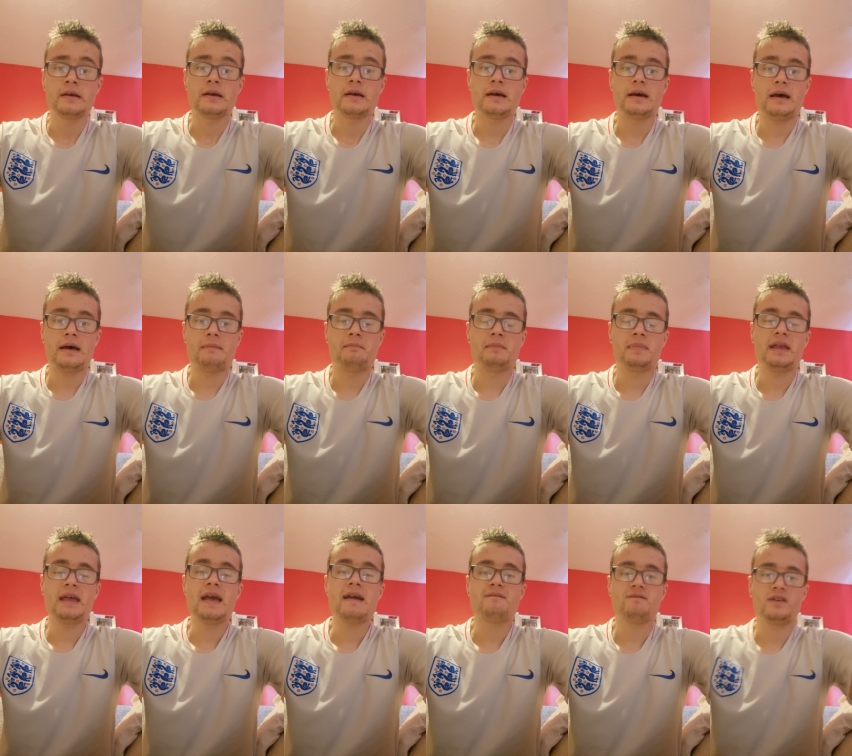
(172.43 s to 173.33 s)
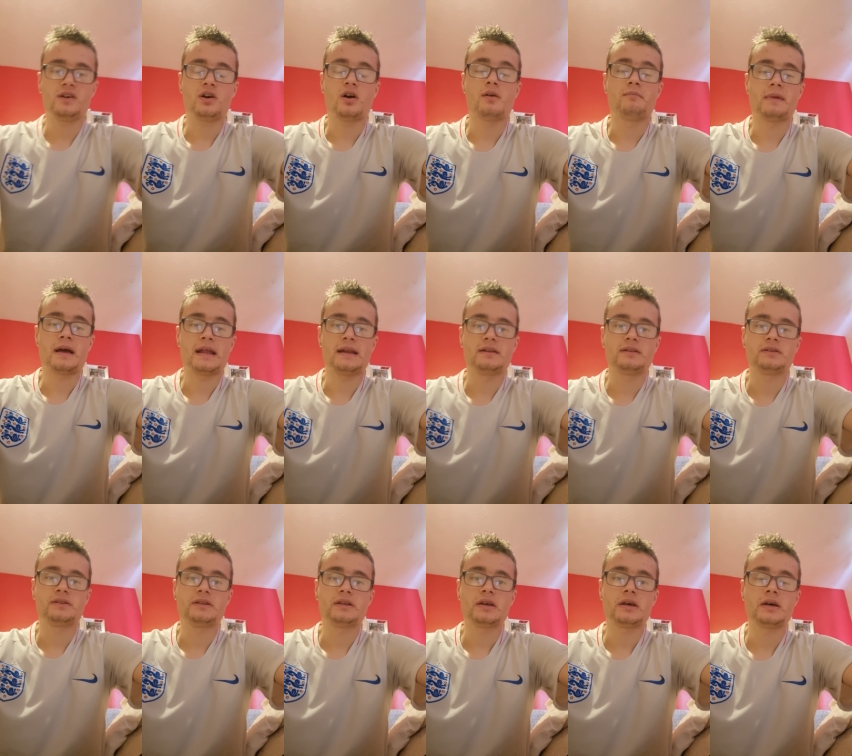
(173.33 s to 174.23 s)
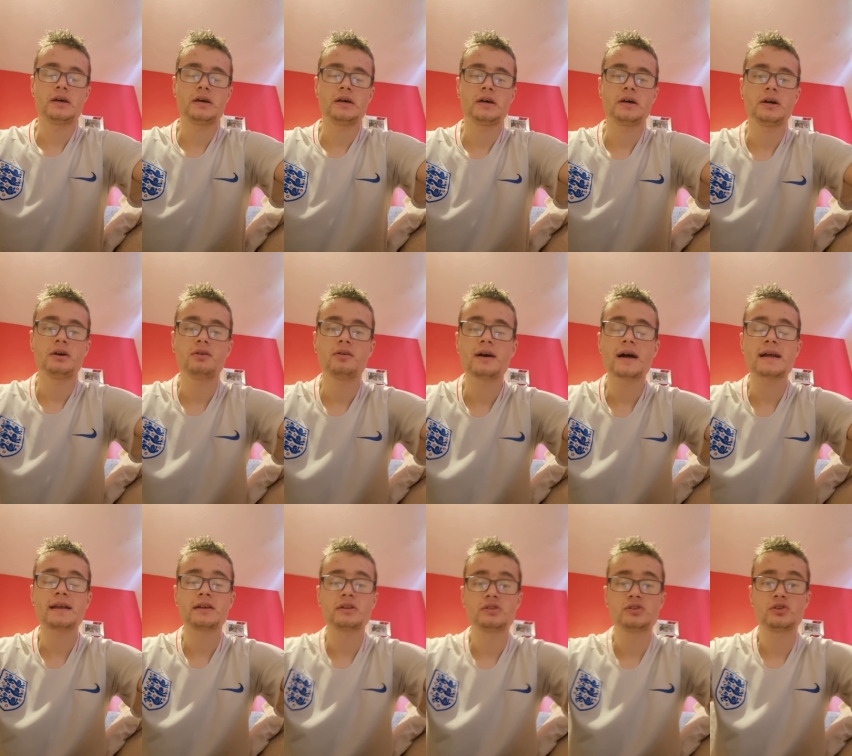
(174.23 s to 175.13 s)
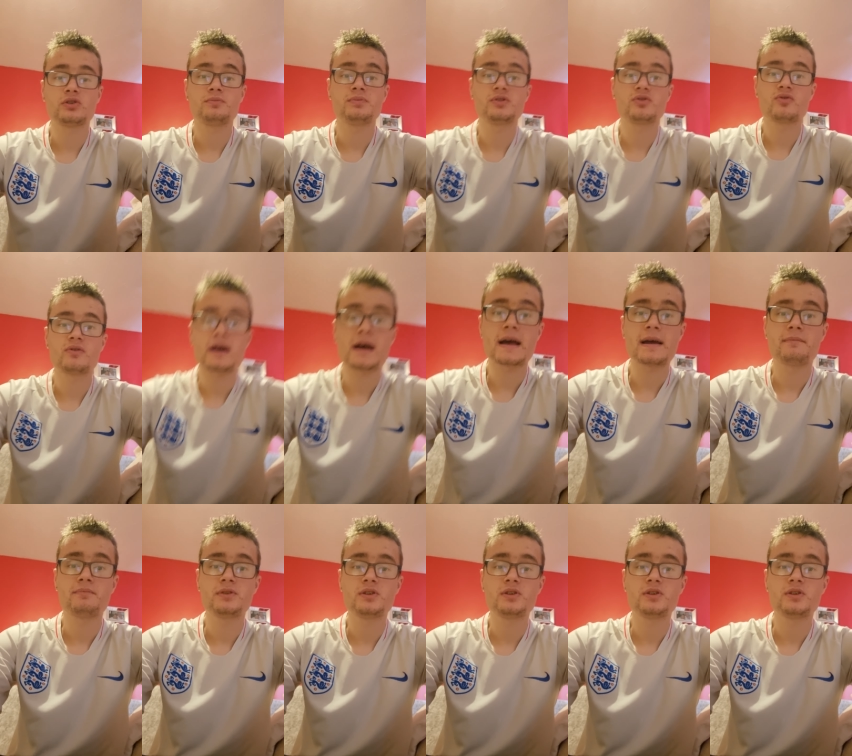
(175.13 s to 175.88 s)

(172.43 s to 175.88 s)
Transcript: Um. Get in the comments like and subscribe.